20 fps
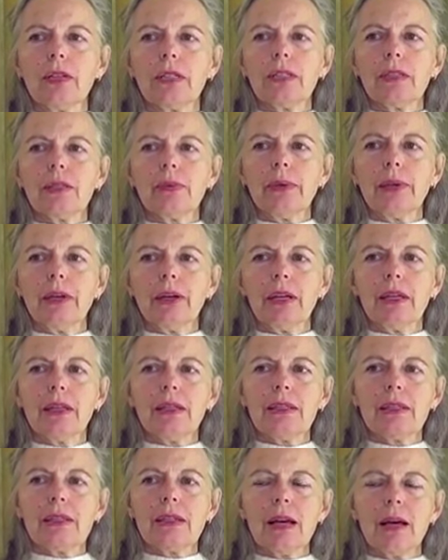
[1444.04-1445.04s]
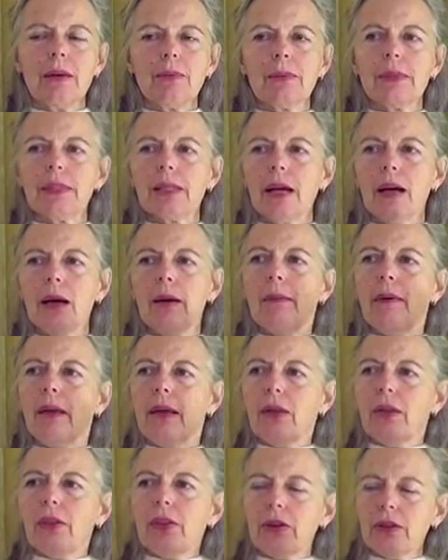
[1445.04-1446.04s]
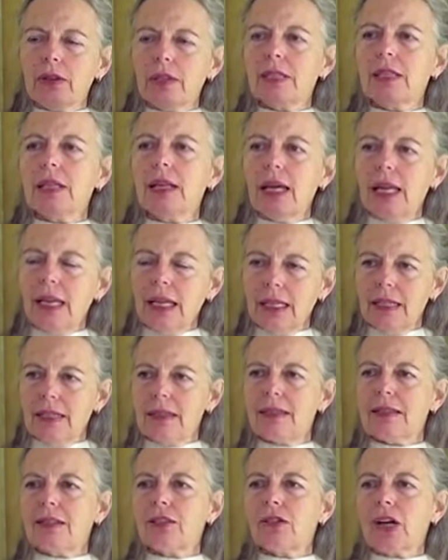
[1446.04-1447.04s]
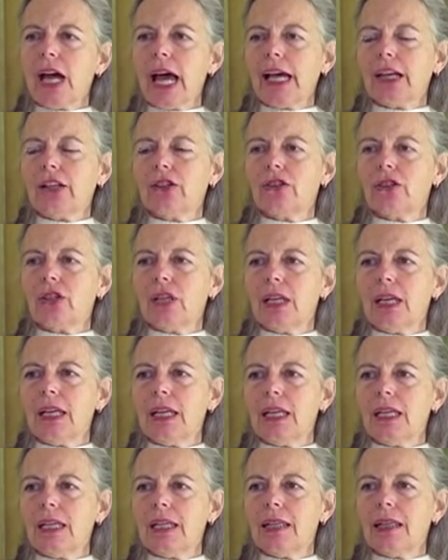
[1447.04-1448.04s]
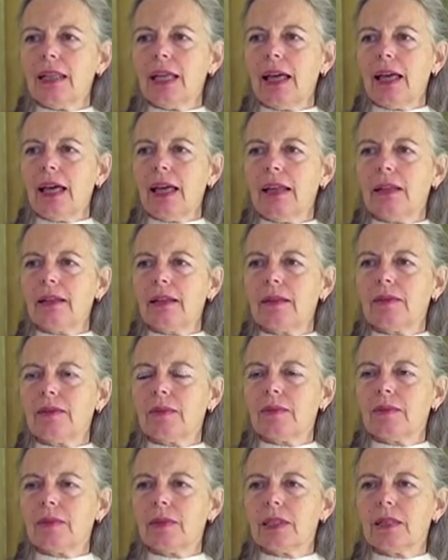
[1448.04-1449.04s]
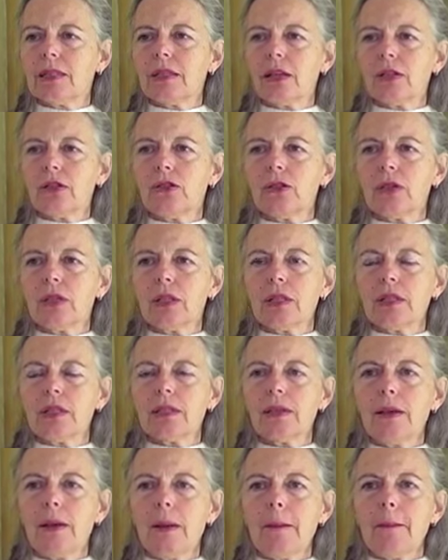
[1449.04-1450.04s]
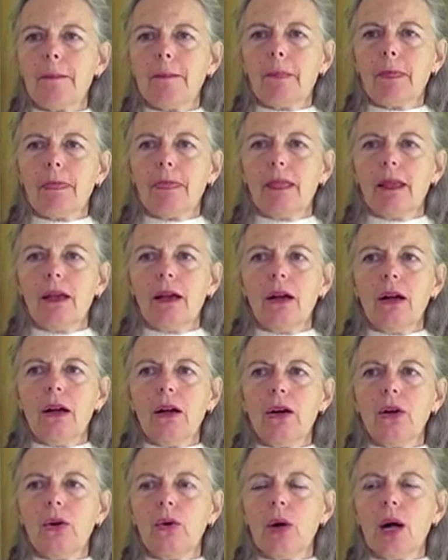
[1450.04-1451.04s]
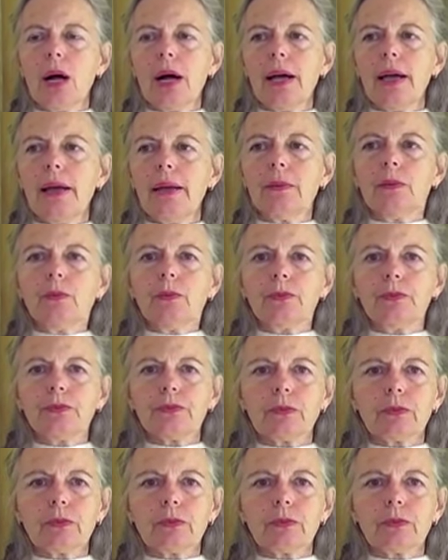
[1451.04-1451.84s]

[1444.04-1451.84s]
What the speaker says: or experience comes up, there isn't any distraction into that, such as, oh, I